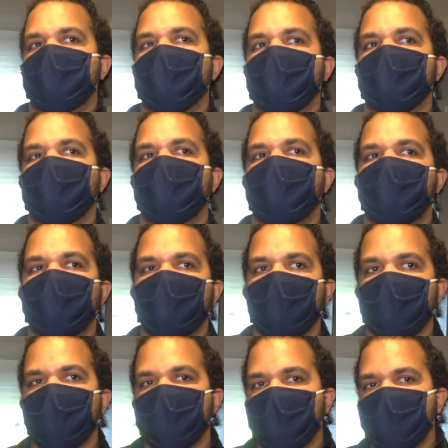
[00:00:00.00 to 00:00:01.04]
about
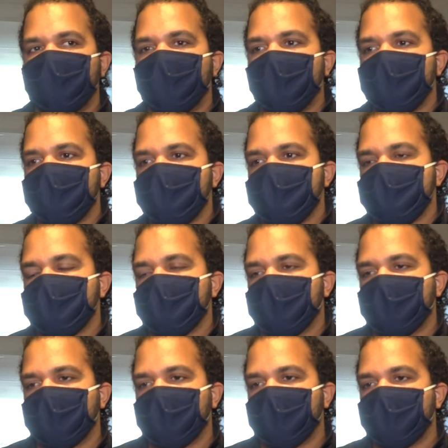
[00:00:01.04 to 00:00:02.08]
four or five months,
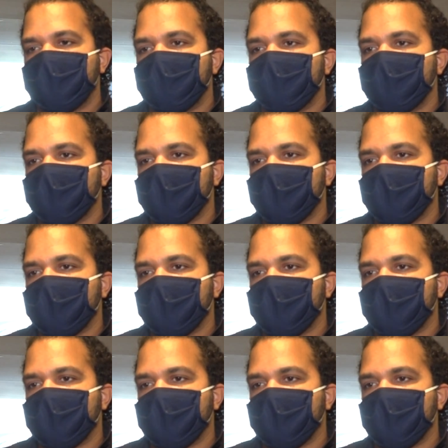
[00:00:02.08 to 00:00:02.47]
um,